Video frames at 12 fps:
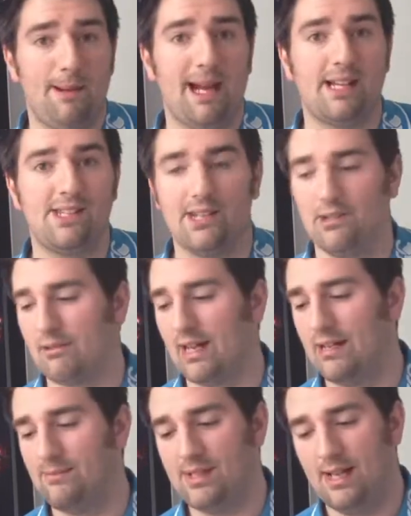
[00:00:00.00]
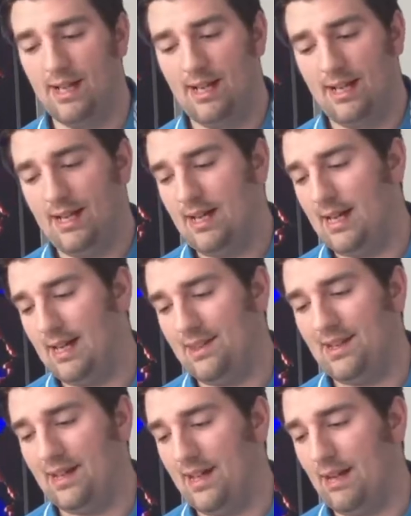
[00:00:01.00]
the packing title games,
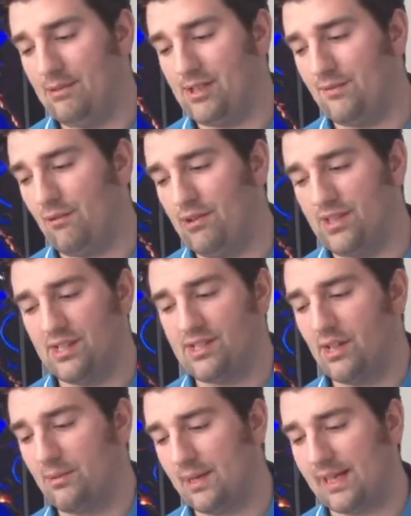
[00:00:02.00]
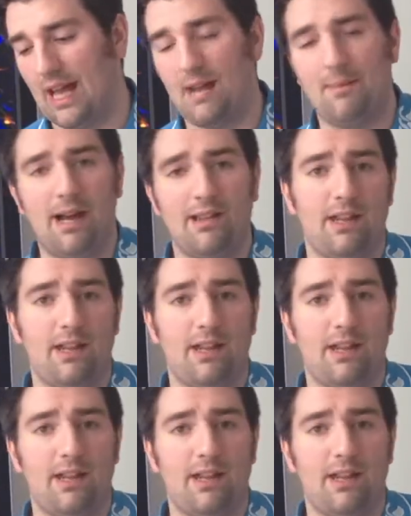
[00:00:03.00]
and it was just thrown to the side when it came out,